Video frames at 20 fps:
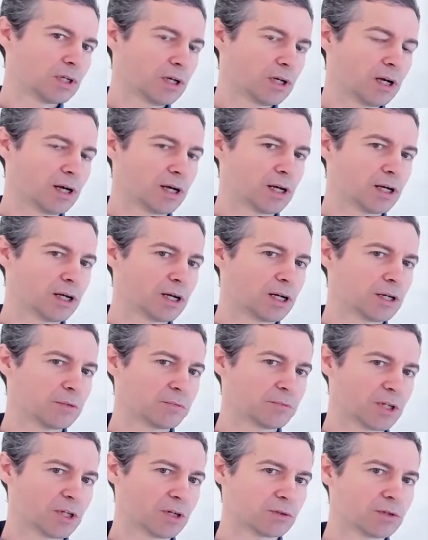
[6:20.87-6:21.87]

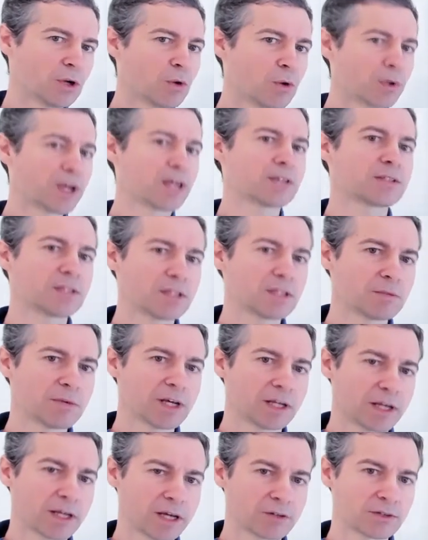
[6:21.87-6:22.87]
Um, you know, no one has an
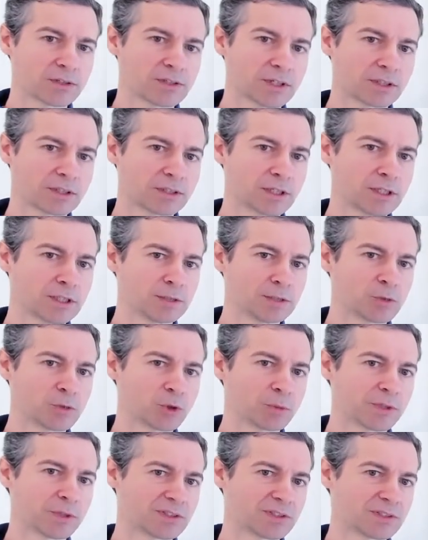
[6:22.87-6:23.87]
email address like that
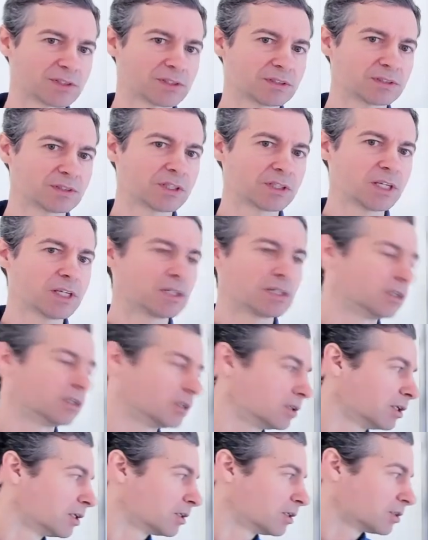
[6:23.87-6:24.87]
anymore, but it's still
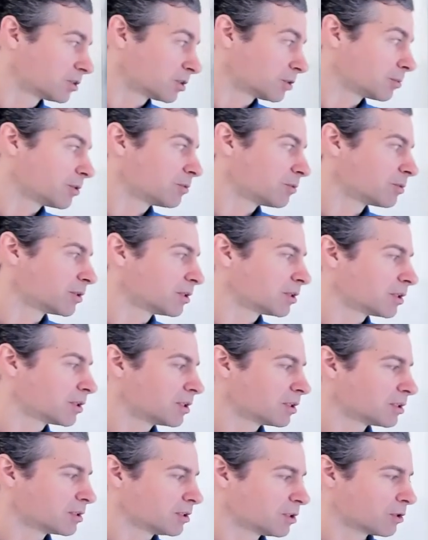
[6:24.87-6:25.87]
legal. Should we
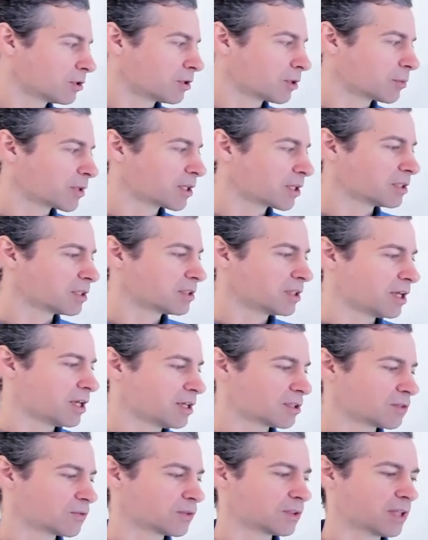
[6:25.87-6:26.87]
really, you know, are we going to
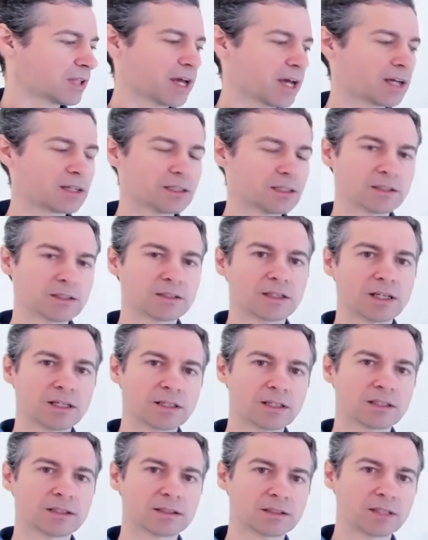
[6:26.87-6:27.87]
test for that and
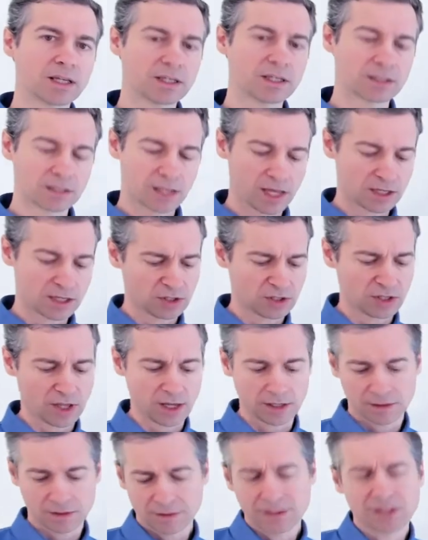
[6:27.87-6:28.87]
and and catch
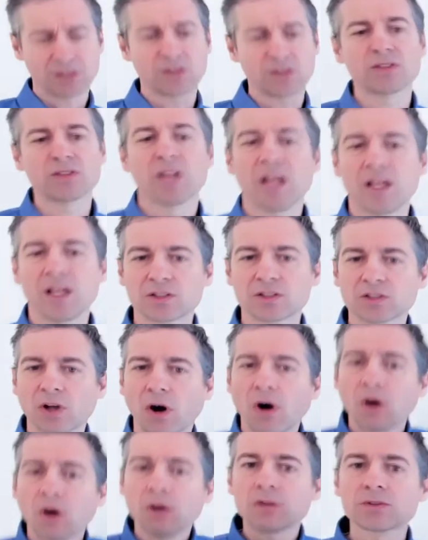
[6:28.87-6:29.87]
that? You know, the, there's
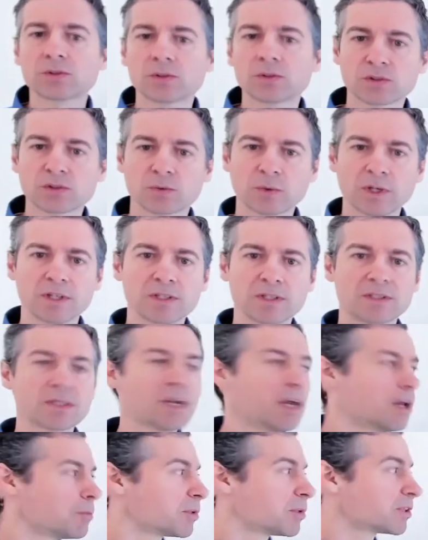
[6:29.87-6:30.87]
all sorts of ways,
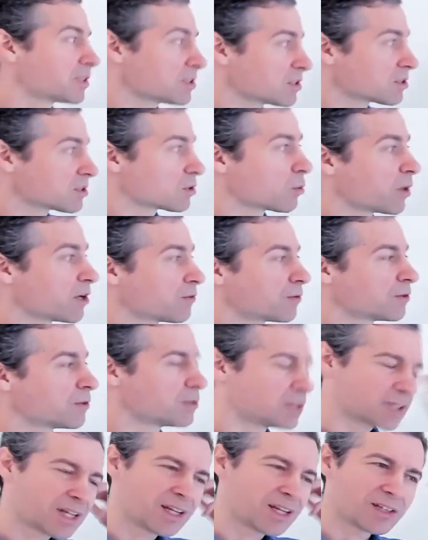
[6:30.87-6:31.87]
but this is a way for you
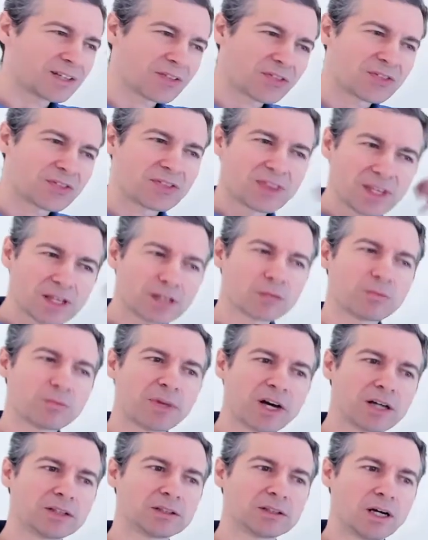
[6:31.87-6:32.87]
to kind of think
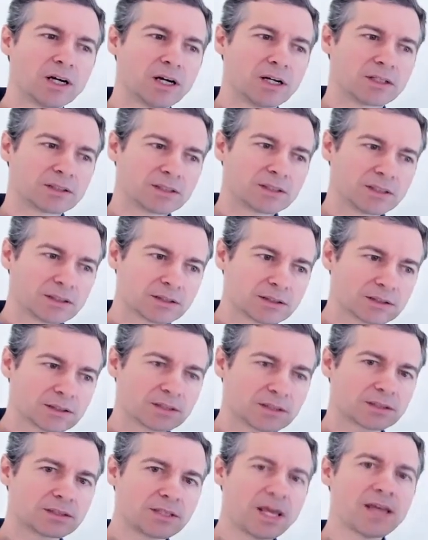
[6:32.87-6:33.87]
about the
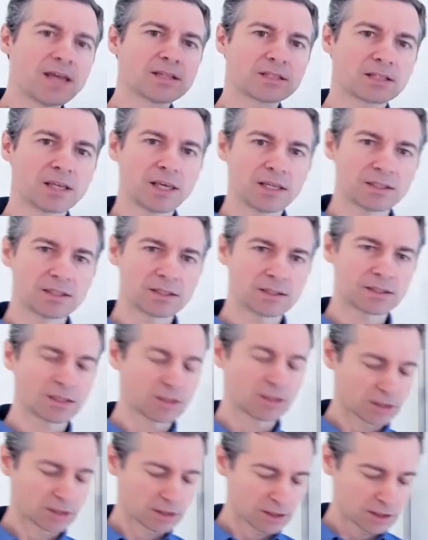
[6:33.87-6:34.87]
the test cases that
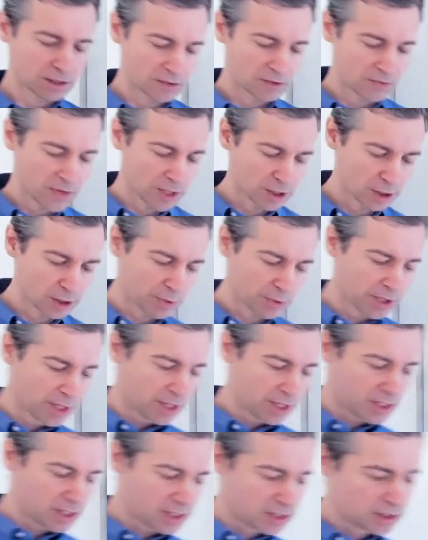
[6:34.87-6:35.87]
you're going to develop
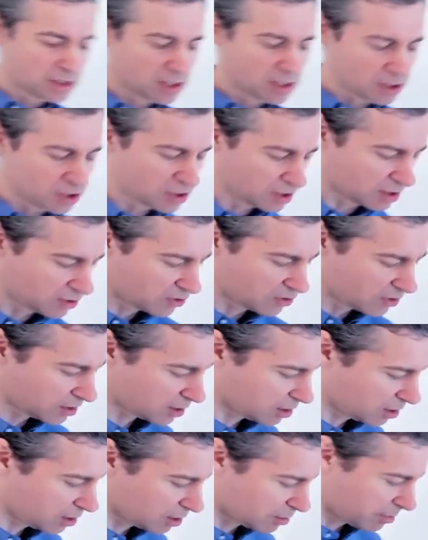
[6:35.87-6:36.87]
in addition to
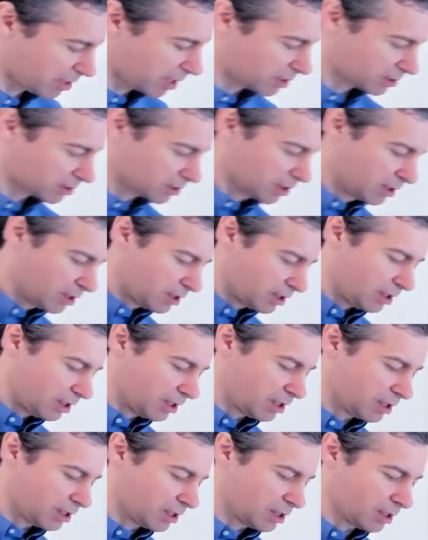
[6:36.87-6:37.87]
thinking about
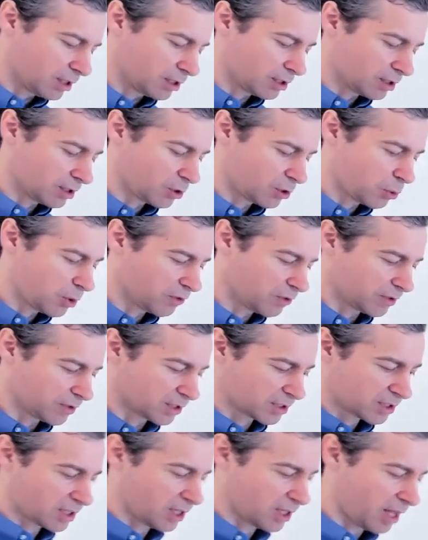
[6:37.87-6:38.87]
uh,
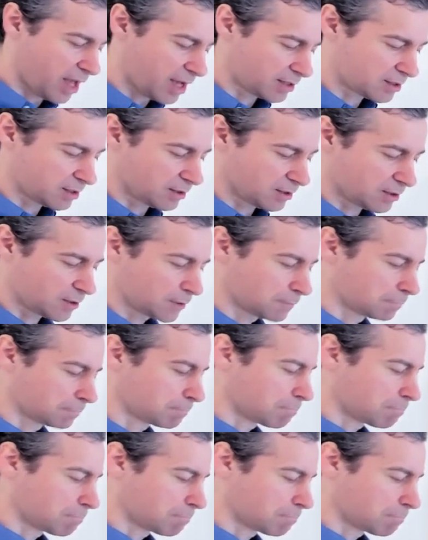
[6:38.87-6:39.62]
equivalence classes.